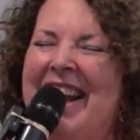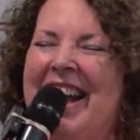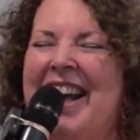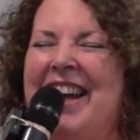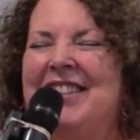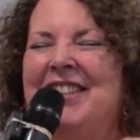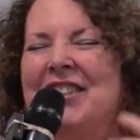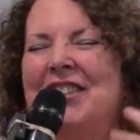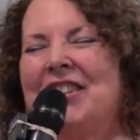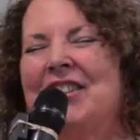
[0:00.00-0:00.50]

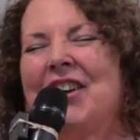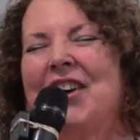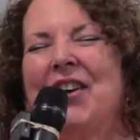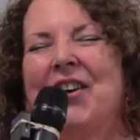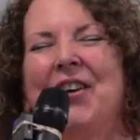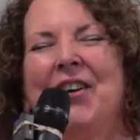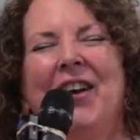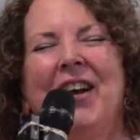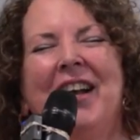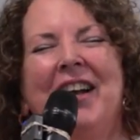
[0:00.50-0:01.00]
And
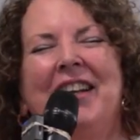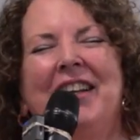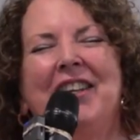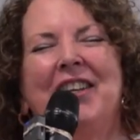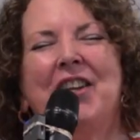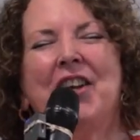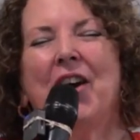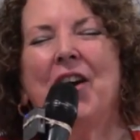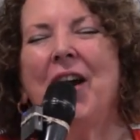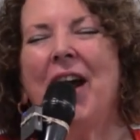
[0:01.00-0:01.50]
so, you
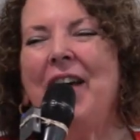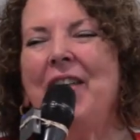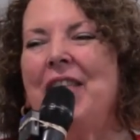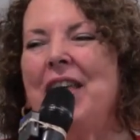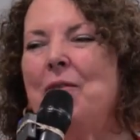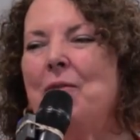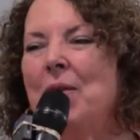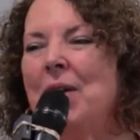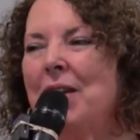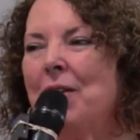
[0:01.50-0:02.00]
know, and
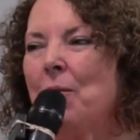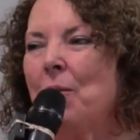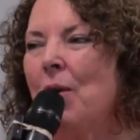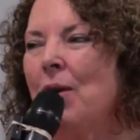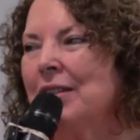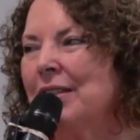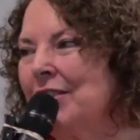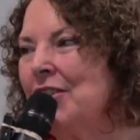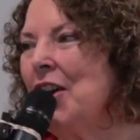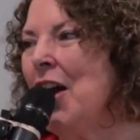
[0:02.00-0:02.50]
then when it
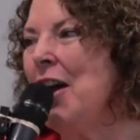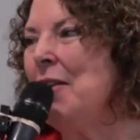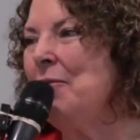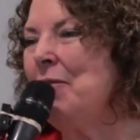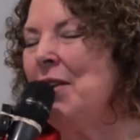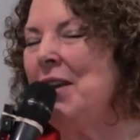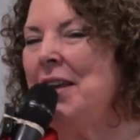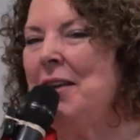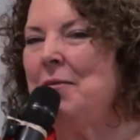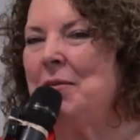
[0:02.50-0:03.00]
was time
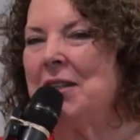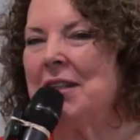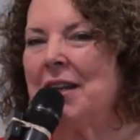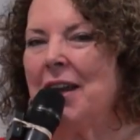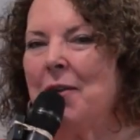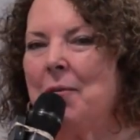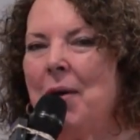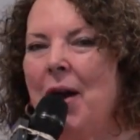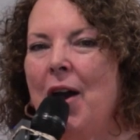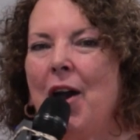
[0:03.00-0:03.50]
for him to
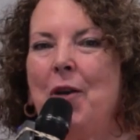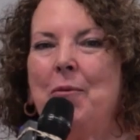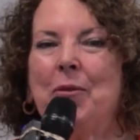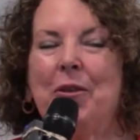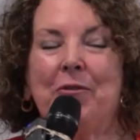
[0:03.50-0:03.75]
come home,